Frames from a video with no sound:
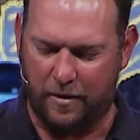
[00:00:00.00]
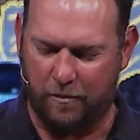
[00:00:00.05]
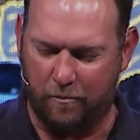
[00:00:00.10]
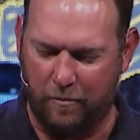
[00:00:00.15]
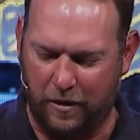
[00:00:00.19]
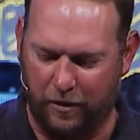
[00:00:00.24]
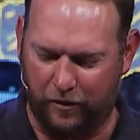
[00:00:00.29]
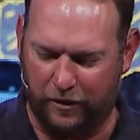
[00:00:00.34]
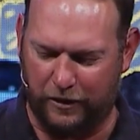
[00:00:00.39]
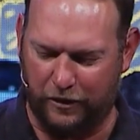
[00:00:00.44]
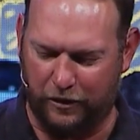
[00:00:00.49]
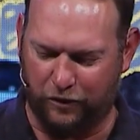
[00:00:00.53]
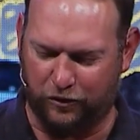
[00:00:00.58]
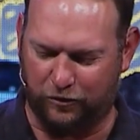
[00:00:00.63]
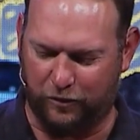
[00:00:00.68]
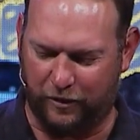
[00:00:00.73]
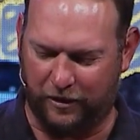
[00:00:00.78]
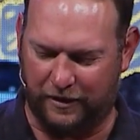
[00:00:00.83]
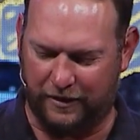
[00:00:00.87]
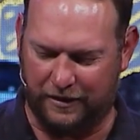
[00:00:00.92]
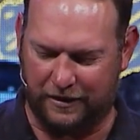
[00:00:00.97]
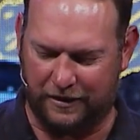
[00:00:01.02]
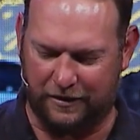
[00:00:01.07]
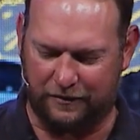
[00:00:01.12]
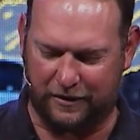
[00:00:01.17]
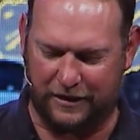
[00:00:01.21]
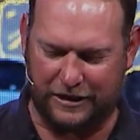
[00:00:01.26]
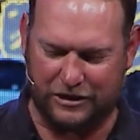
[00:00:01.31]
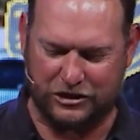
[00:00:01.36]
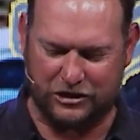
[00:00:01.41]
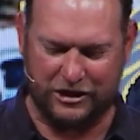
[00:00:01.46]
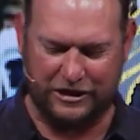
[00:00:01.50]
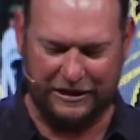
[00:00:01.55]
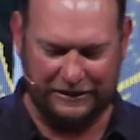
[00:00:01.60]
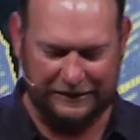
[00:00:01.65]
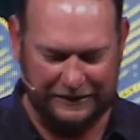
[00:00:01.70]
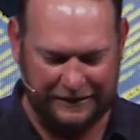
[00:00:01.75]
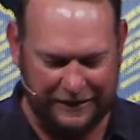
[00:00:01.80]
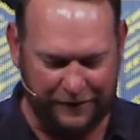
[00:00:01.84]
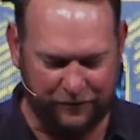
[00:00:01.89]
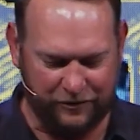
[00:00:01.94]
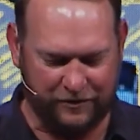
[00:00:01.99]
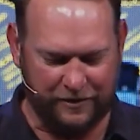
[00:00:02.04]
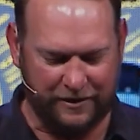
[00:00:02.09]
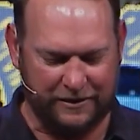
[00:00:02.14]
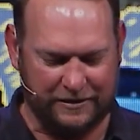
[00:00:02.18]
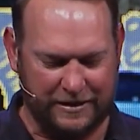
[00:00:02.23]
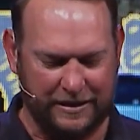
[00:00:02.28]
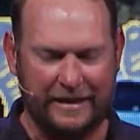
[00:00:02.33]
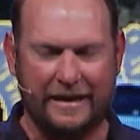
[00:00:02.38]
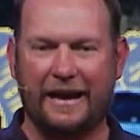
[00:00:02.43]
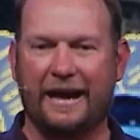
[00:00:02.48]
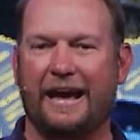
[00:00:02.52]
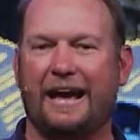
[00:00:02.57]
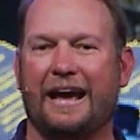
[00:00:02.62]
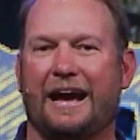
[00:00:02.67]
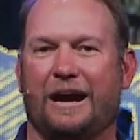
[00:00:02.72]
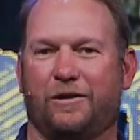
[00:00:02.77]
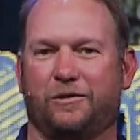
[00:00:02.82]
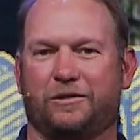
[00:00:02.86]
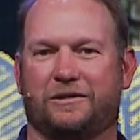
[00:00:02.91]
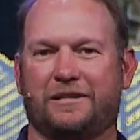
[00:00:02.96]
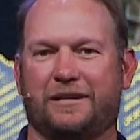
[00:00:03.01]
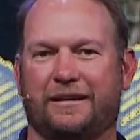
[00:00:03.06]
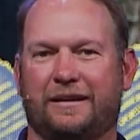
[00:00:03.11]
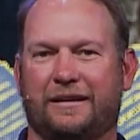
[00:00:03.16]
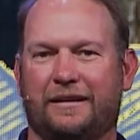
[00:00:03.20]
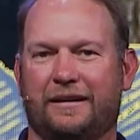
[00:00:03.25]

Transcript: Mary knows what it is, and she lives it out.